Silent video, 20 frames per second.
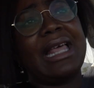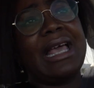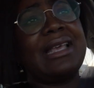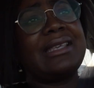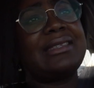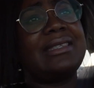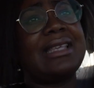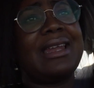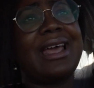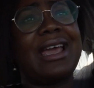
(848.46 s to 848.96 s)

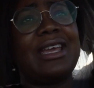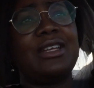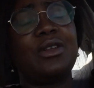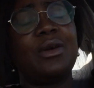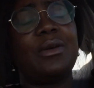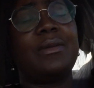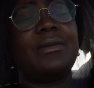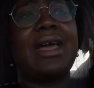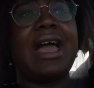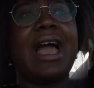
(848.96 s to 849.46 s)
blessed that I
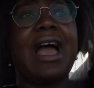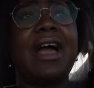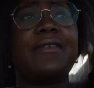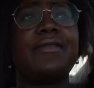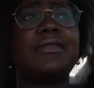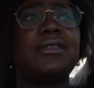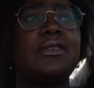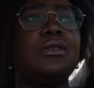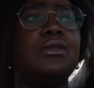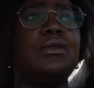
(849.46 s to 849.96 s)
don't
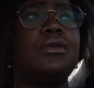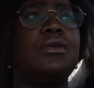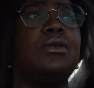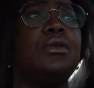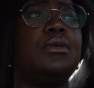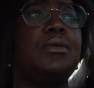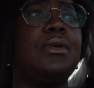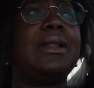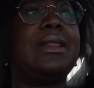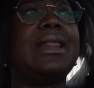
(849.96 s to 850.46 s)
have
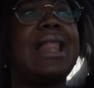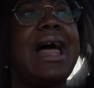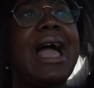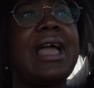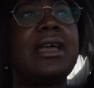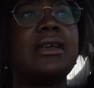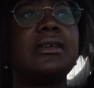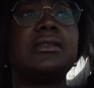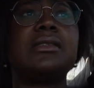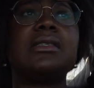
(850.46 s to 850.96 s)
to
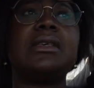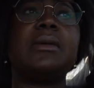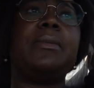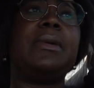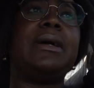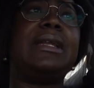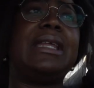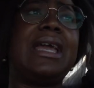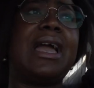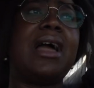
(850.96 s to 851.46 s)
rely on
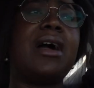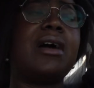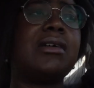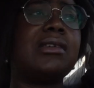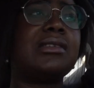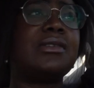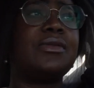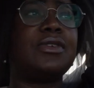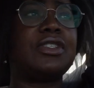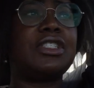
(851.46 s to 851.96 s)
somebody
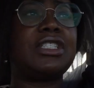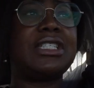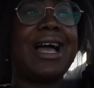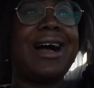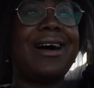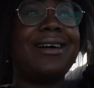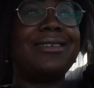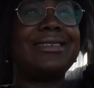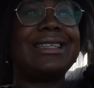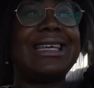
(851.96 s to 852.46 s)
else for
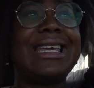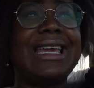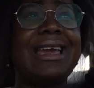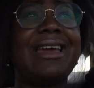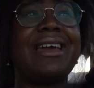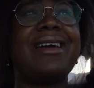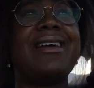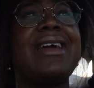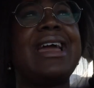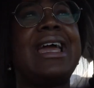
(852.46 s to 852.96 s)
childcare
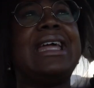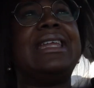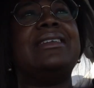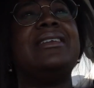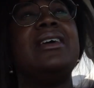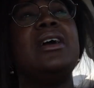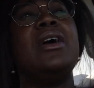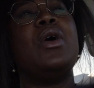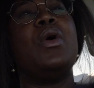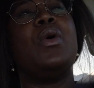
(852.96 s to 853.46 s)

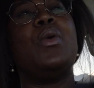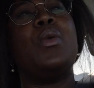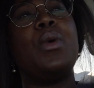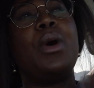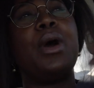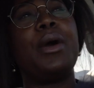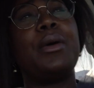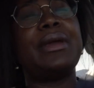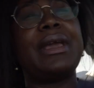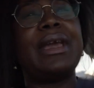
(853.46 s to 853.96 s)
and
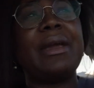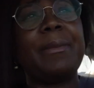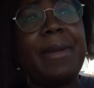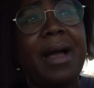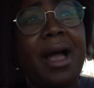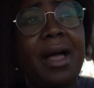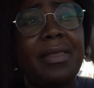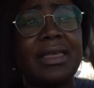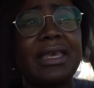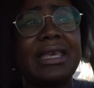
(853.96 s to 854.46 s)
worry
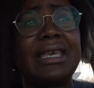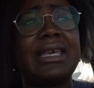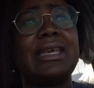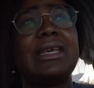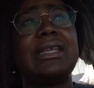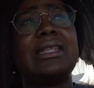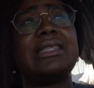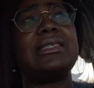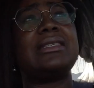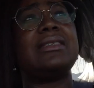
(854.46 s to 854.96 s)
about the
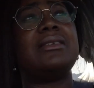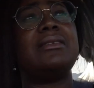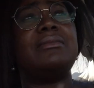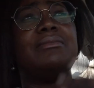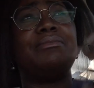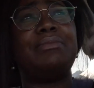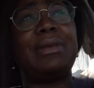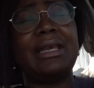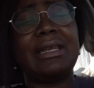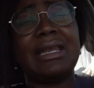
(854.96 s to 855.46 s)
kids
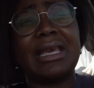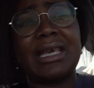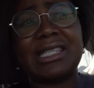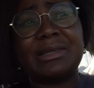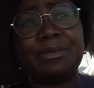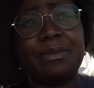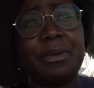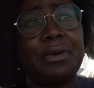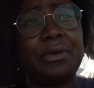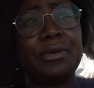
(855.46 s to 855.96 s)
being
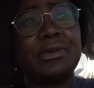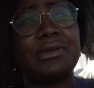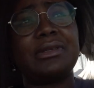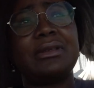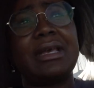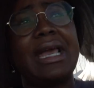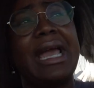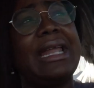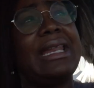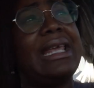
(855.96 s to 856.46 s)
exposed
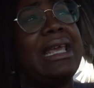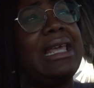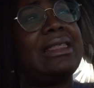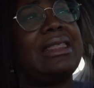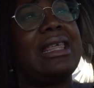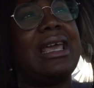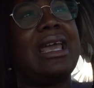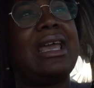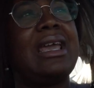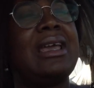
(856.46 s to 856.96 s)
to
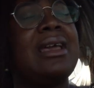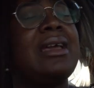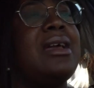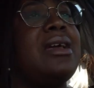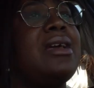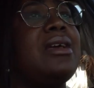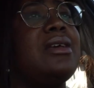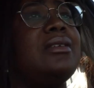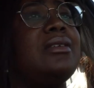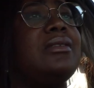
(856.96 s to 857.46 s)
anything.
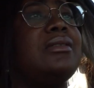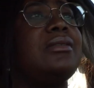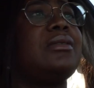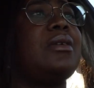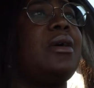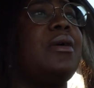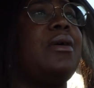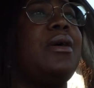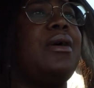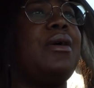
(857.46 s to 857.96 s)

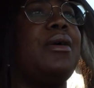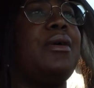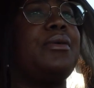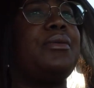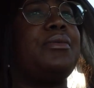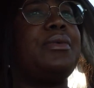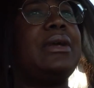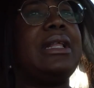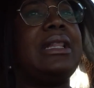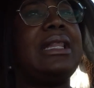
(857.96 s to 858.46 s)
So
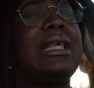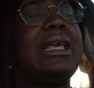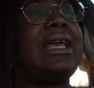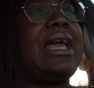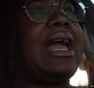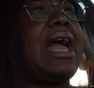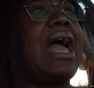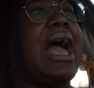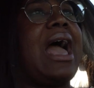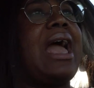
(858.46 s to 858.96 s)
really,
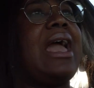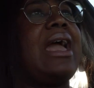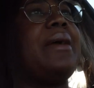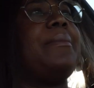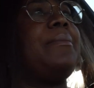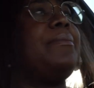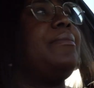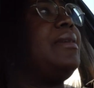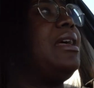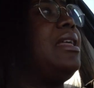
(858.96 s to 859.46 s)
I
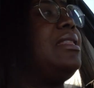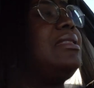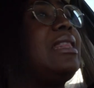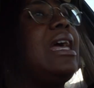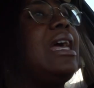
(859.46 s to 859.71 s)
am